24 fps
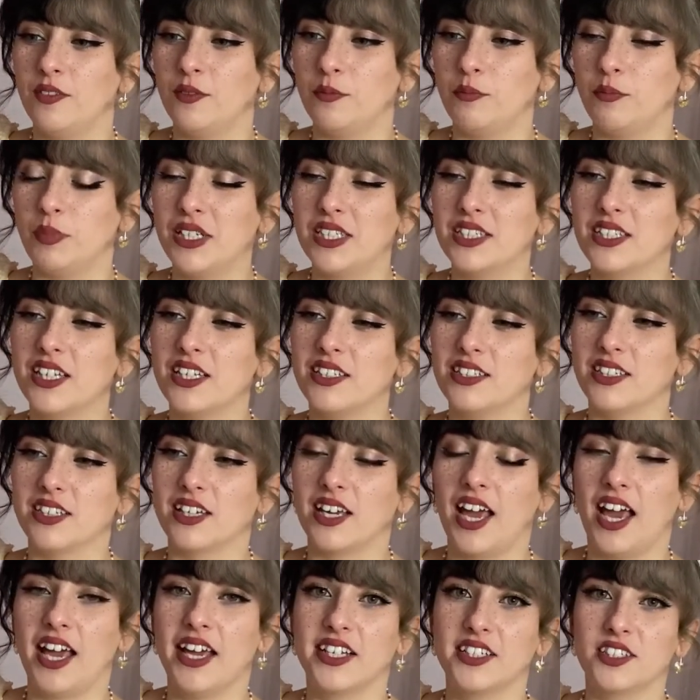biscuits and
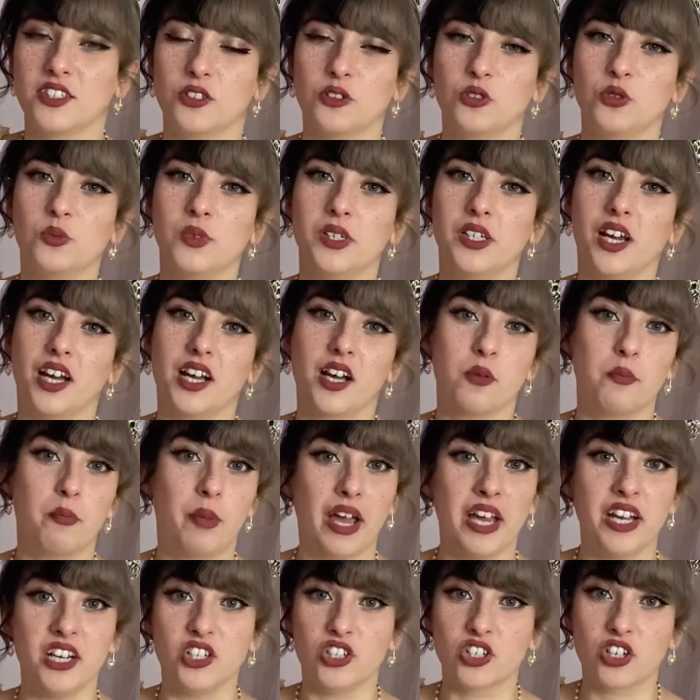cakes are normally like a
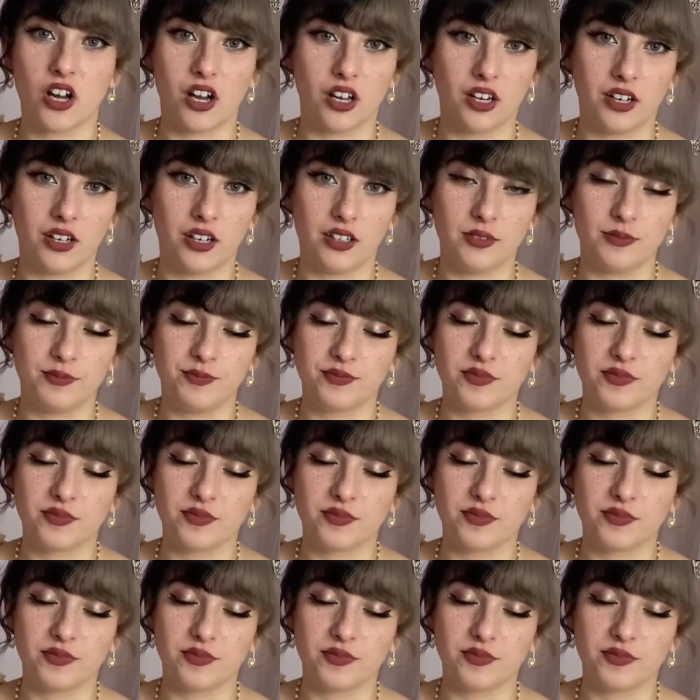beige colour,